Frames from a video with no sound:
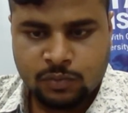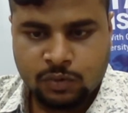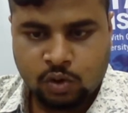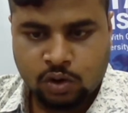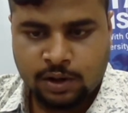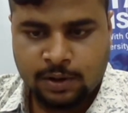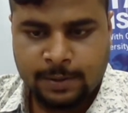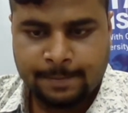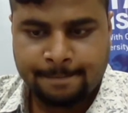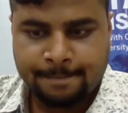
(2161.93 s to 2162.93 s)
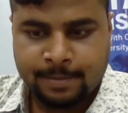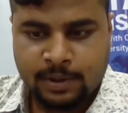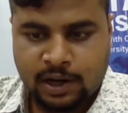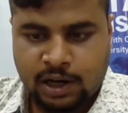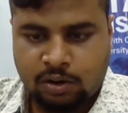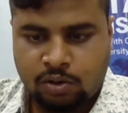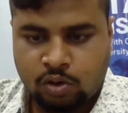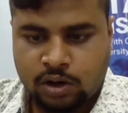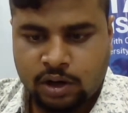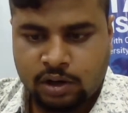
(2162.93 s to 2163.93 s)
okay, and now
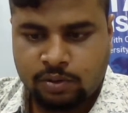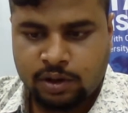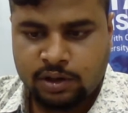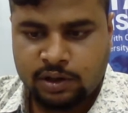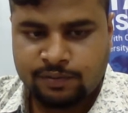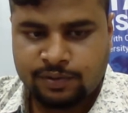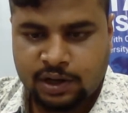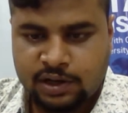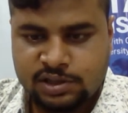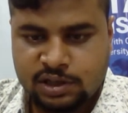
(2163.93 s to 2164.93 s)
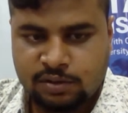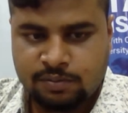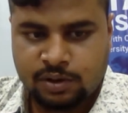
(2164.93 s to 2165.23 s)
look into it. If there is any